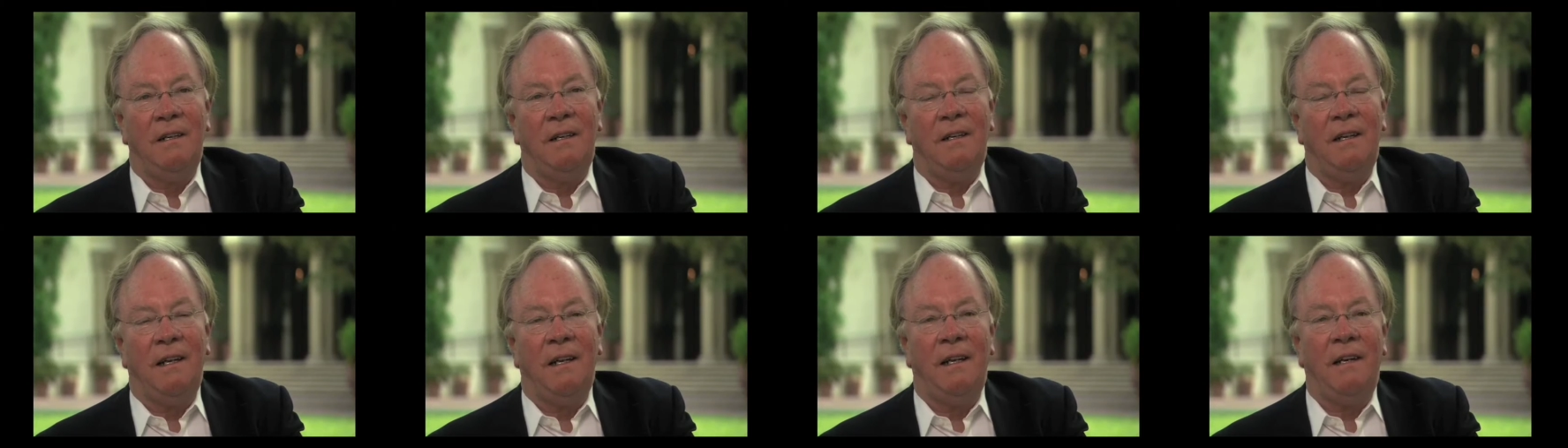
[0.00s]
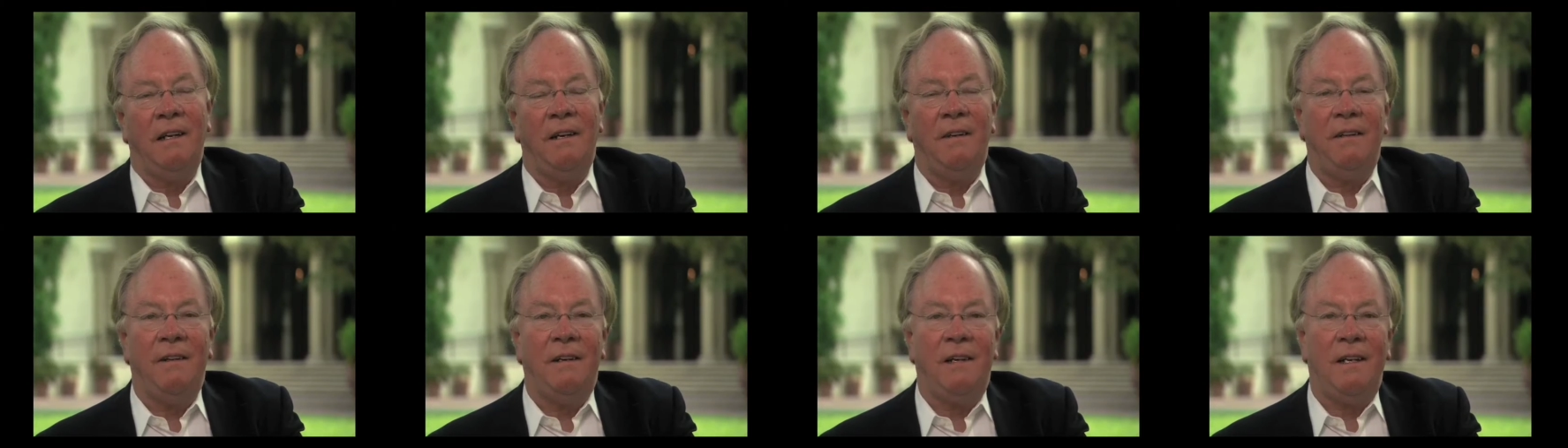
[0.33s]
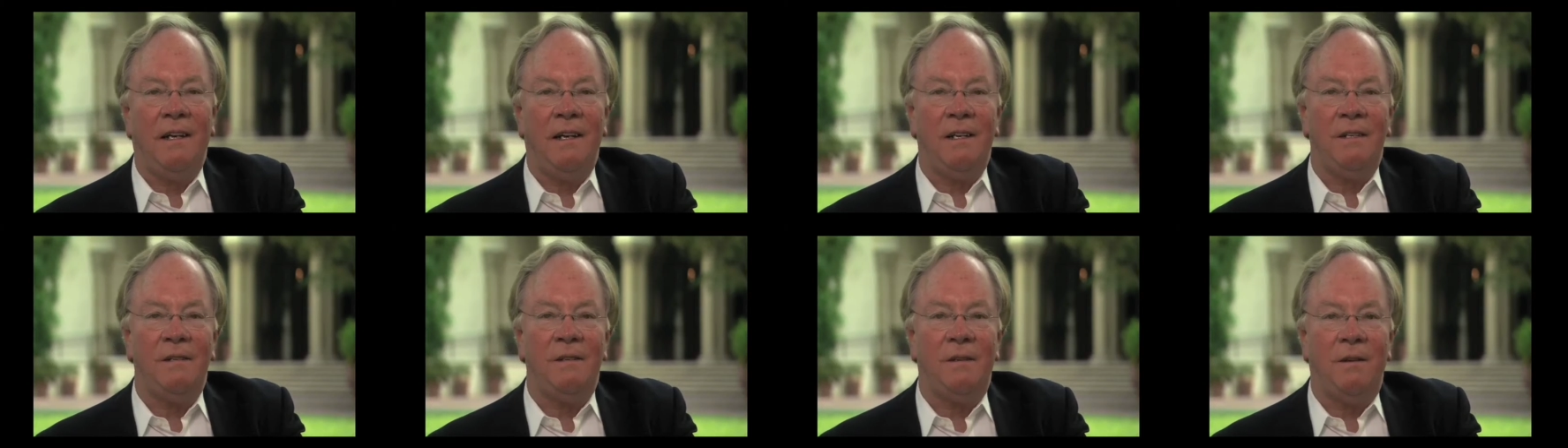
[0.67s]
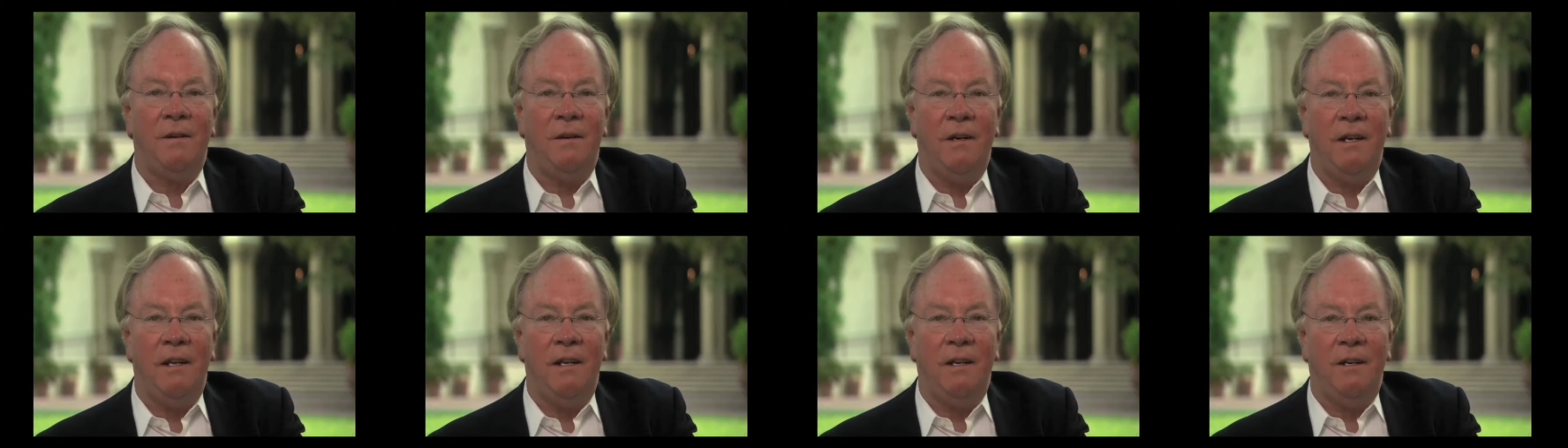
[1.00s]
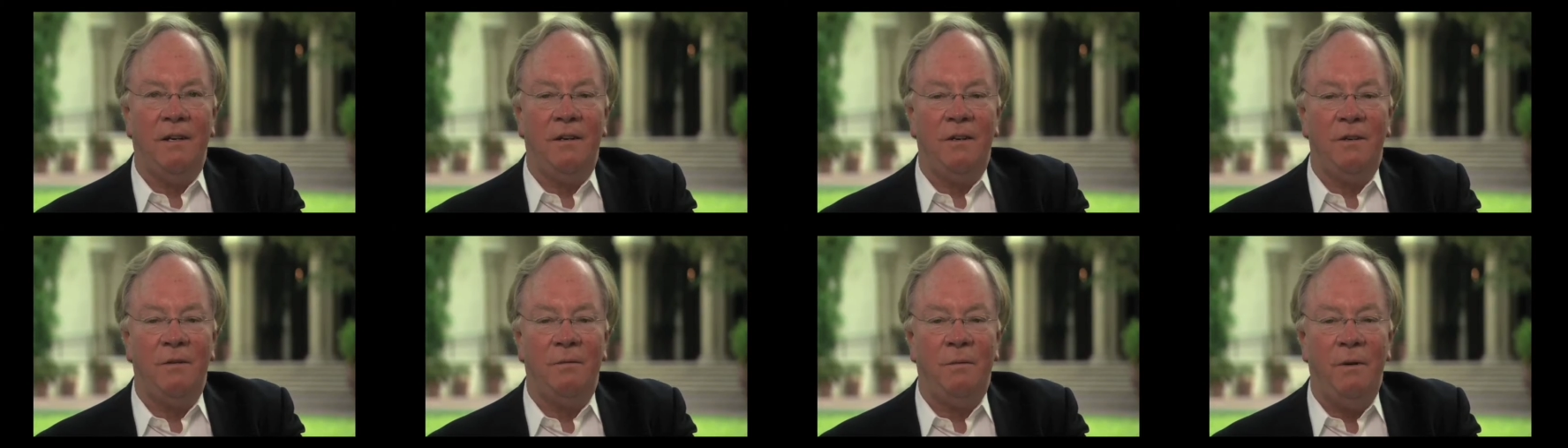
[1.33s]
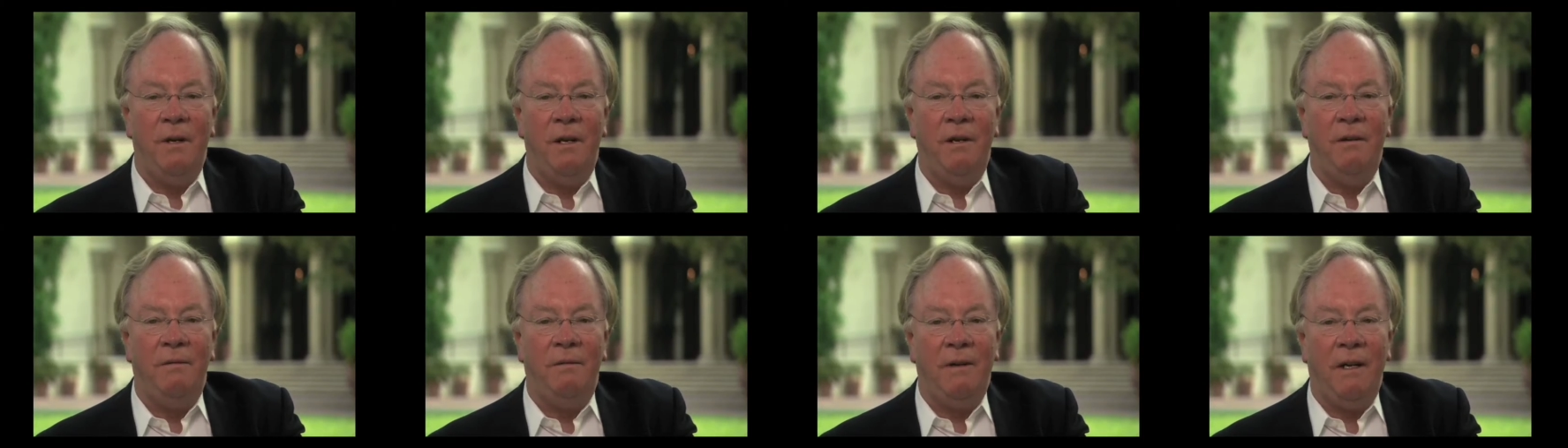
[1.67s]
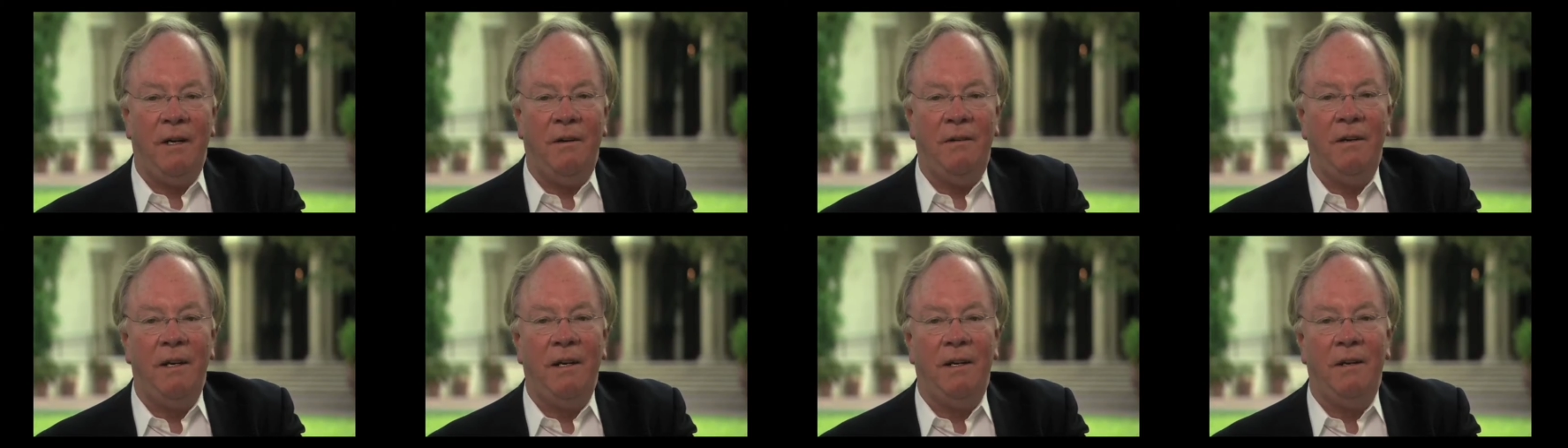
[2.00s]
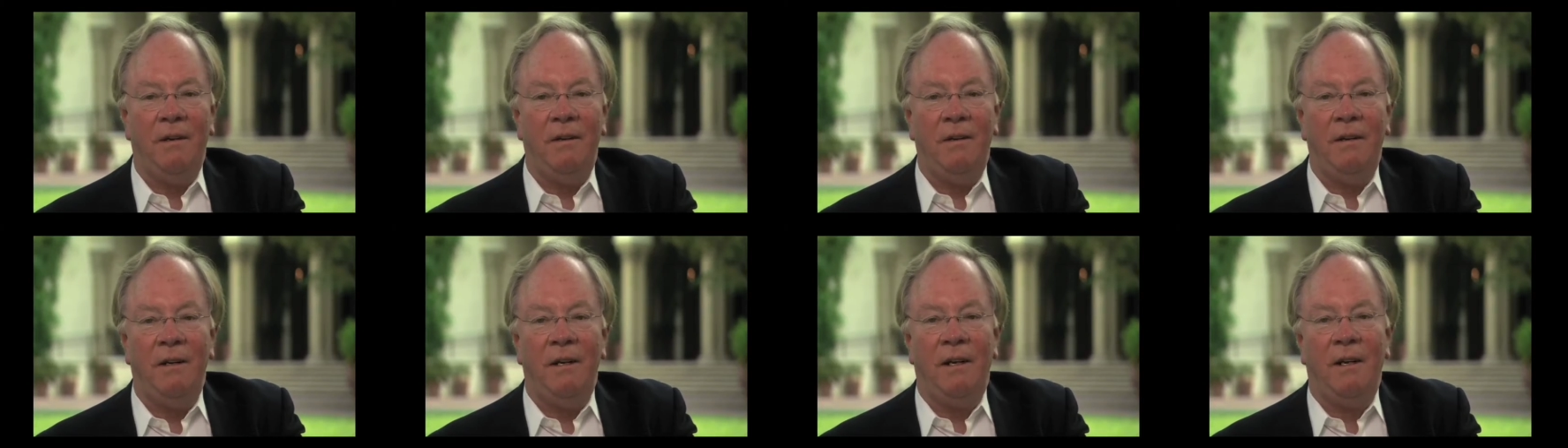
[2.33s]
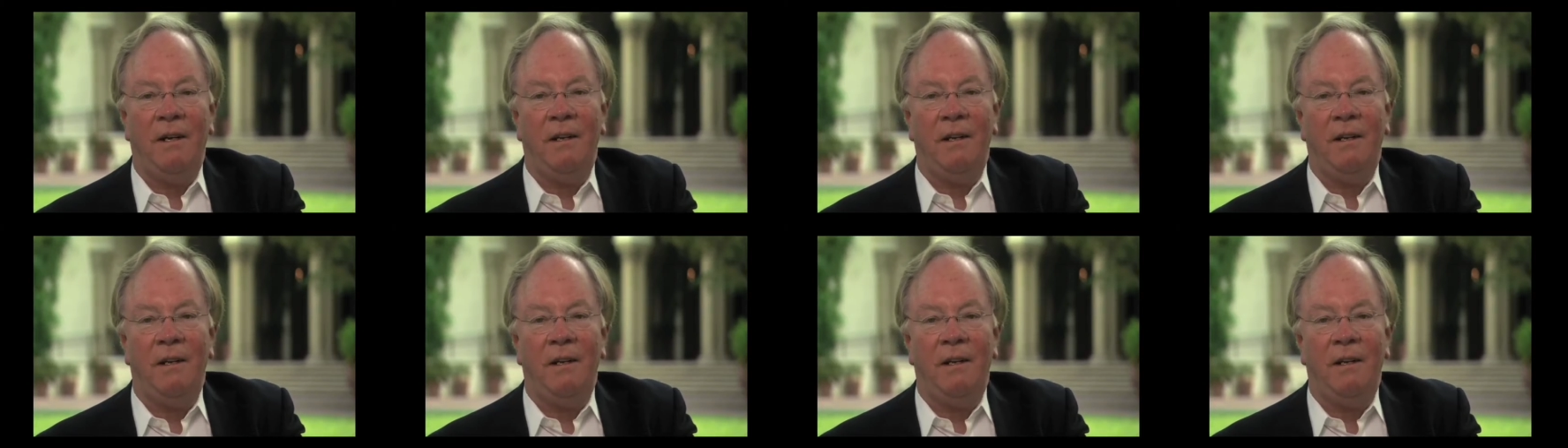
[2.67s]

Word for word: And in the last 30 years, we have now entered